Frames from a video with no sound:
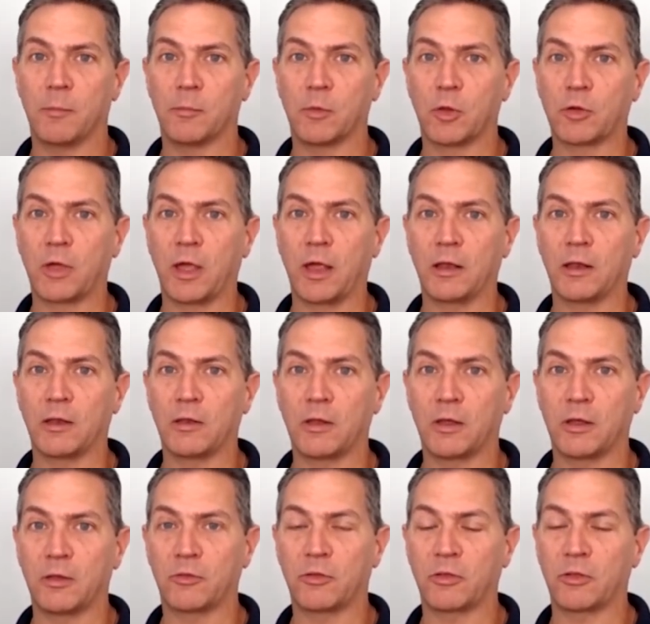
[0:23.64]
I'm located
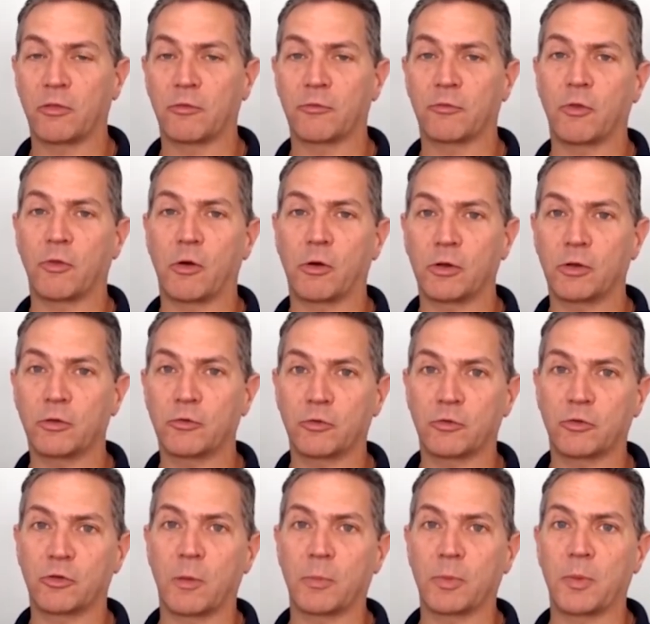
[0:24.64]
uh, in Southern Florida,
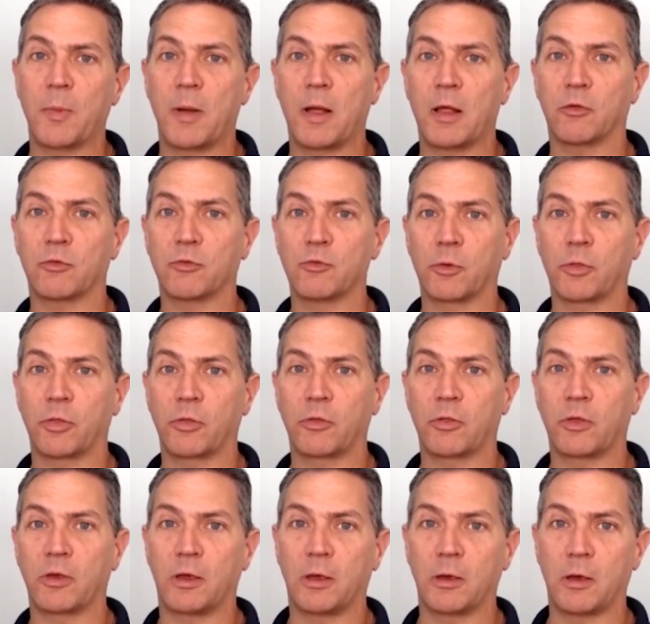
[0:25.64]
just a couple of miles north
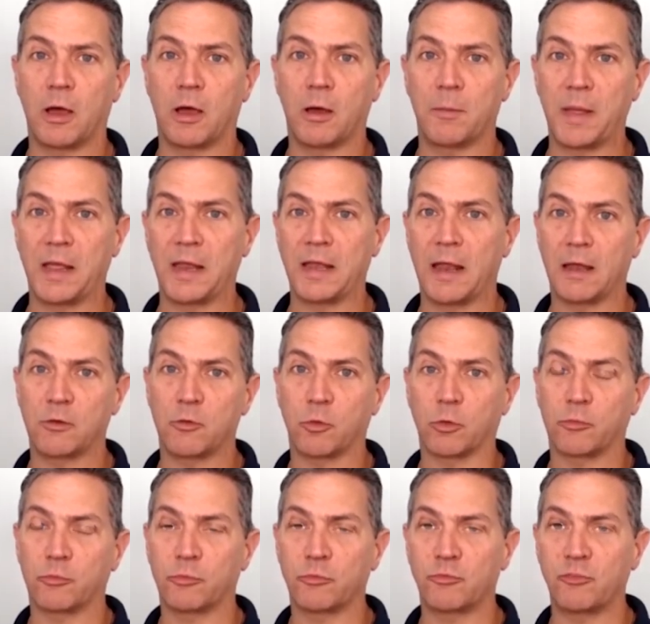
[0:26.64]
of the uh, main
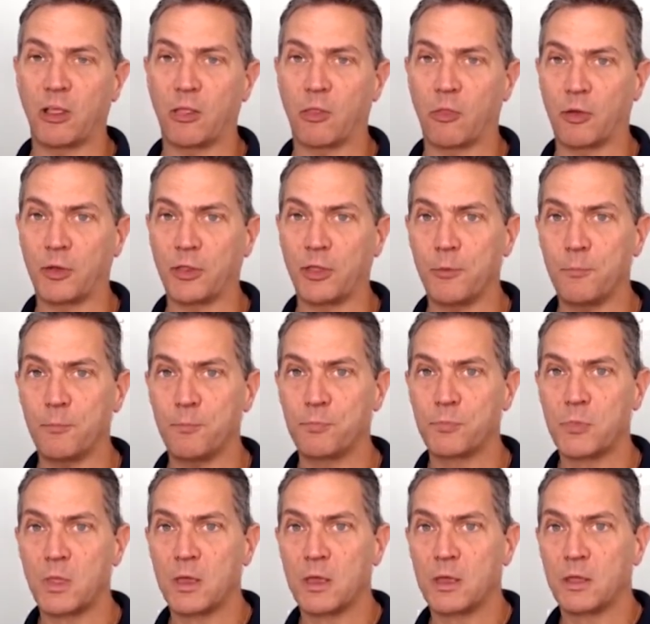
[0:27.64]
headquarters for JL Audio.
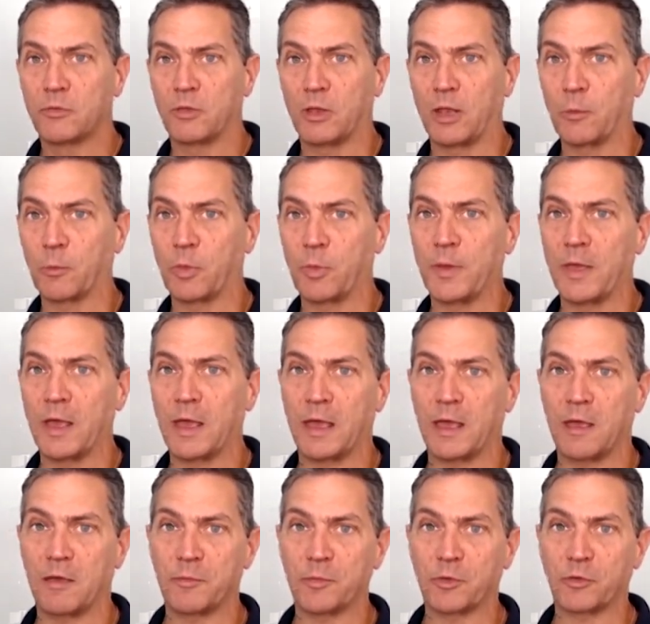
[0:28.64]
Today with me, I
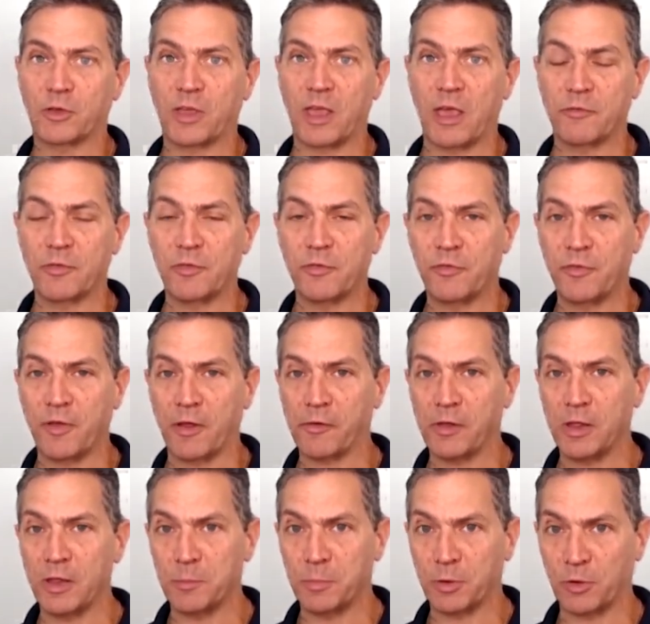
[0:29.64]
have Mr. Kevin
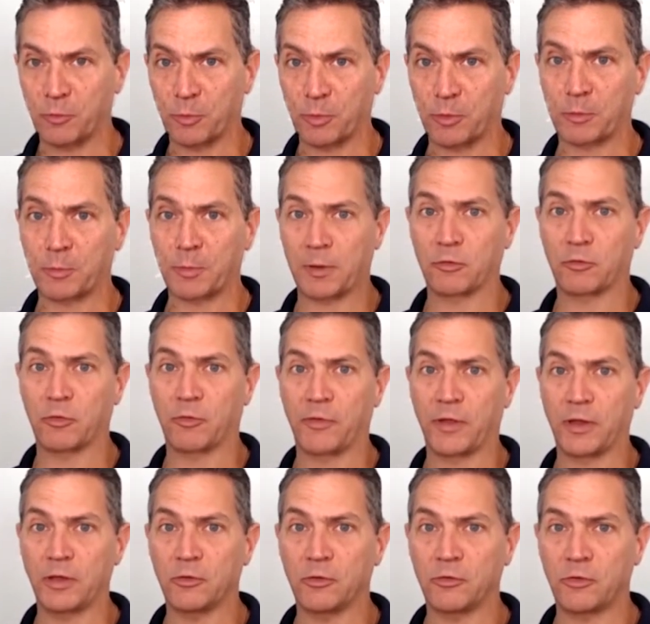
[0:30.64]
Ferry in Pittsburgh,
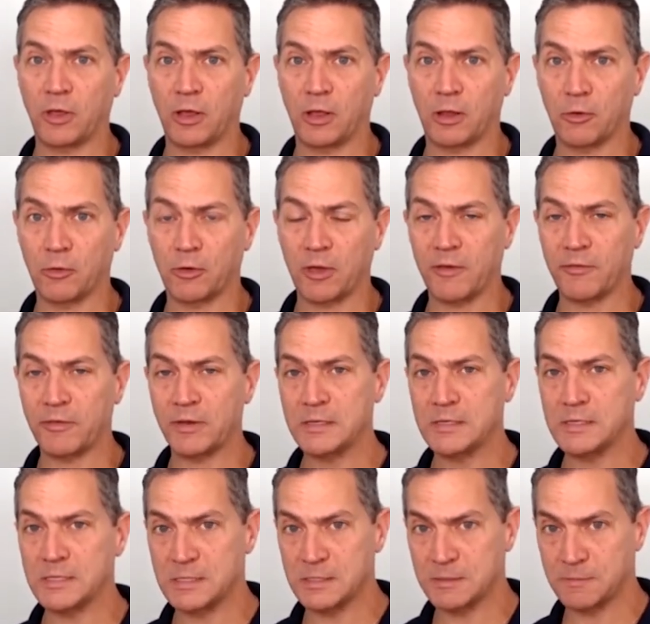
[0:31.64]
Pennsylvania. Say hello, Kevin.
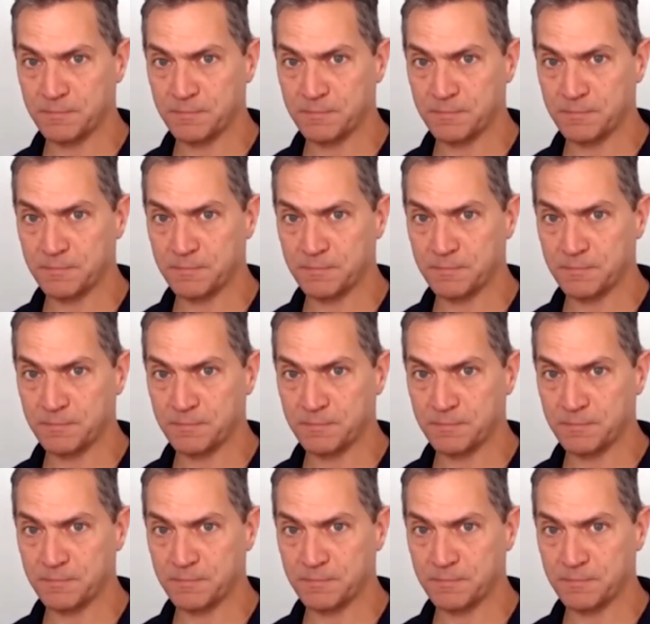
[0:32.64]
